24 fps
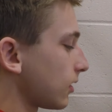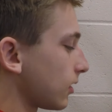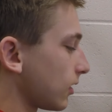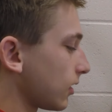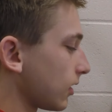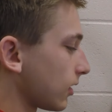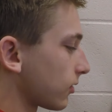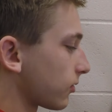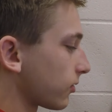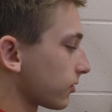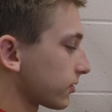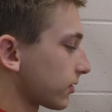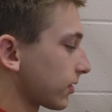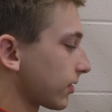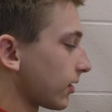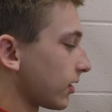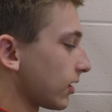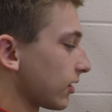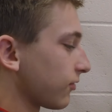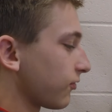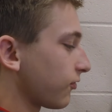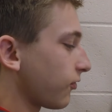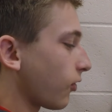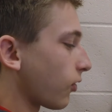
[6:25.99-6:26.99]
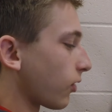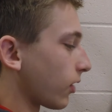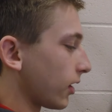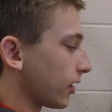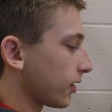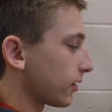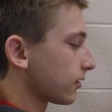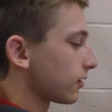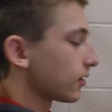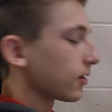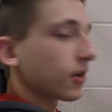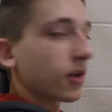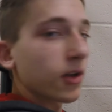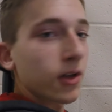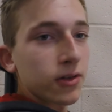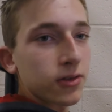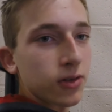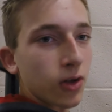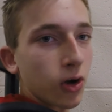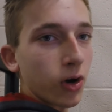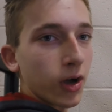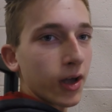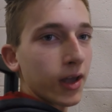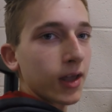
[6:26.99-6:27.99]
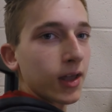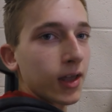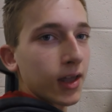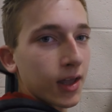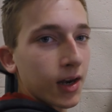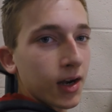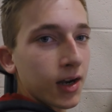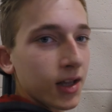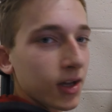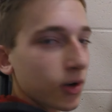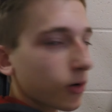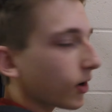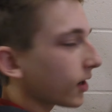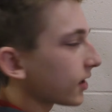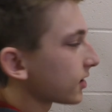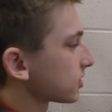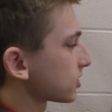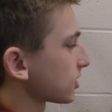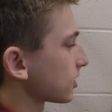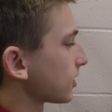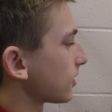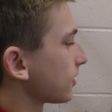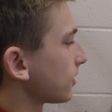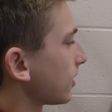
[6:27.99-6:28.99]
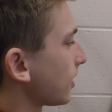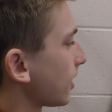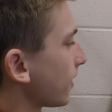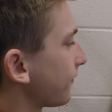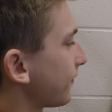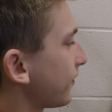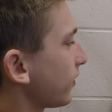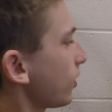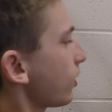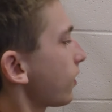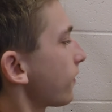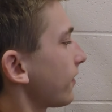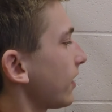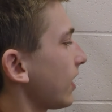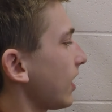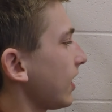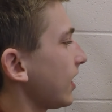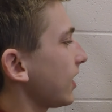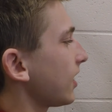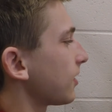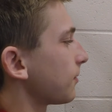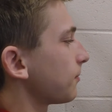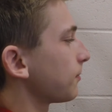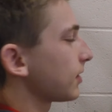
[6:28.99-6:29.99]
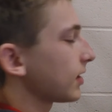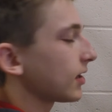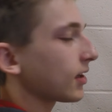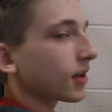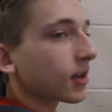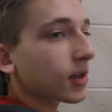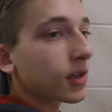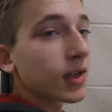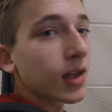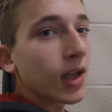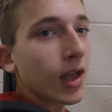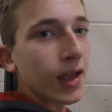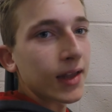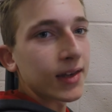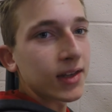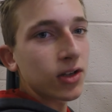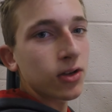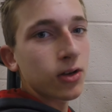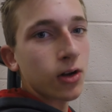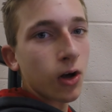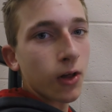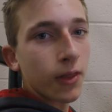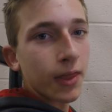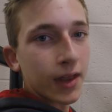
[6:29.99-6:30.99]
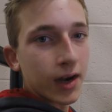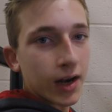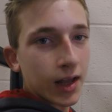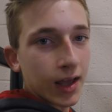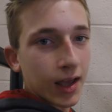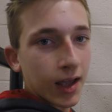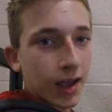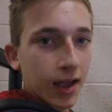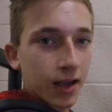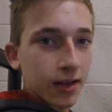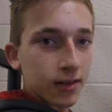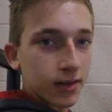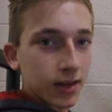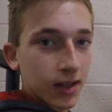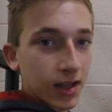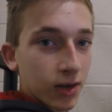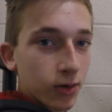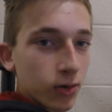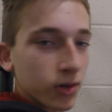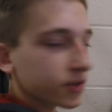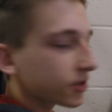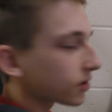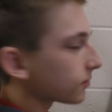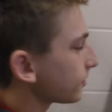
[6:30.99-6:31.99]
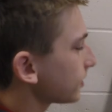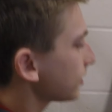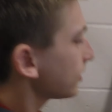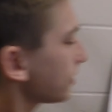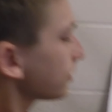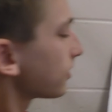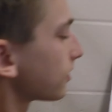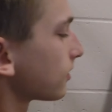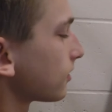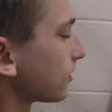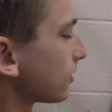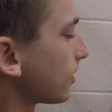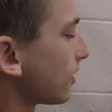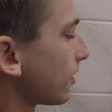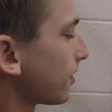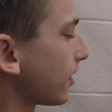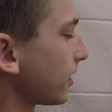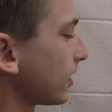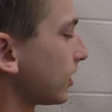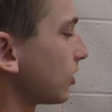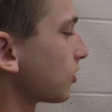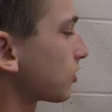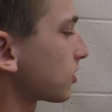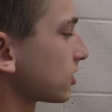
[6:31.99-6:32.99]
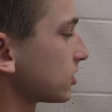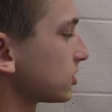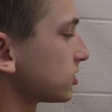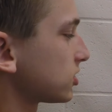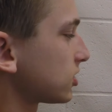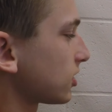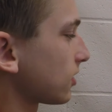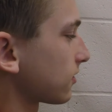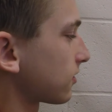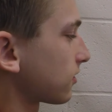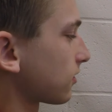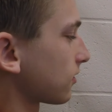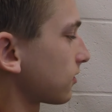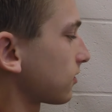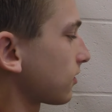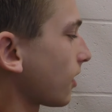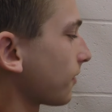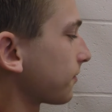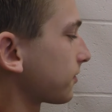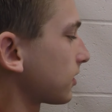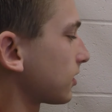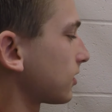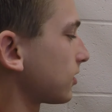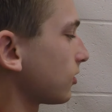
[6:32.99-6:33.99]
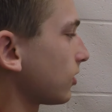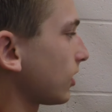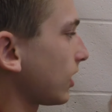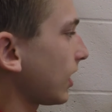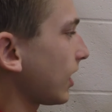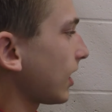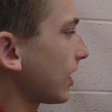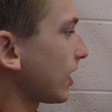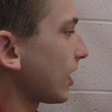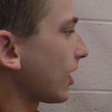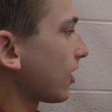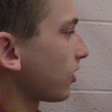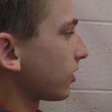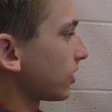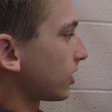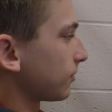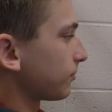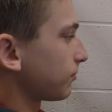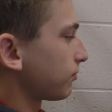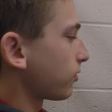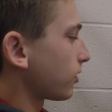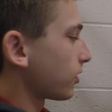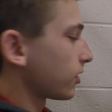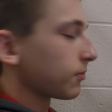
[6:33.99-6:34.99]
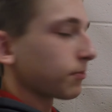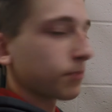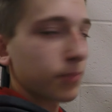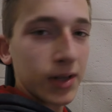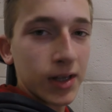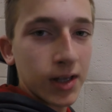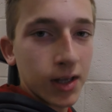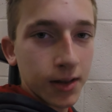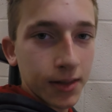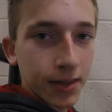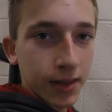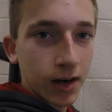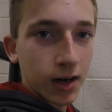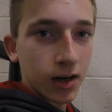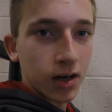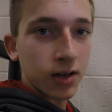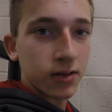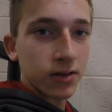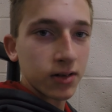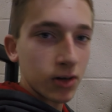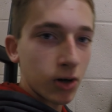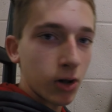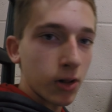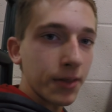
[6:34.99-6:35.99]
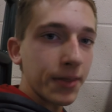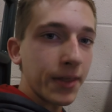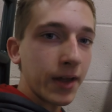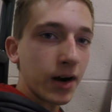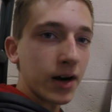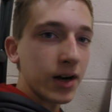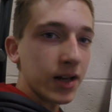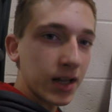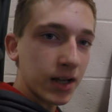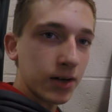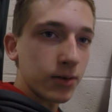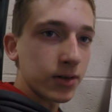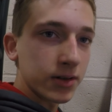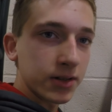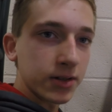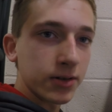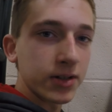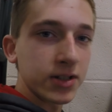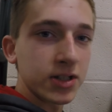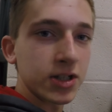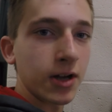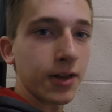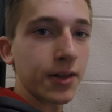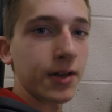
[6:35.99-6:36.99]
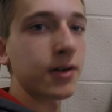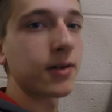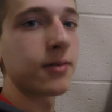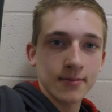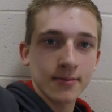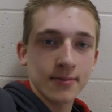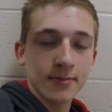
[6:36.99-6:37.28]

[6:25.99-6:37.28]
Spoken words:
equals 34. So in an equation, if you have A and B, and you know that A is equal to B, then you can just substitute A out and put B in there, because you know that they're equal to each other.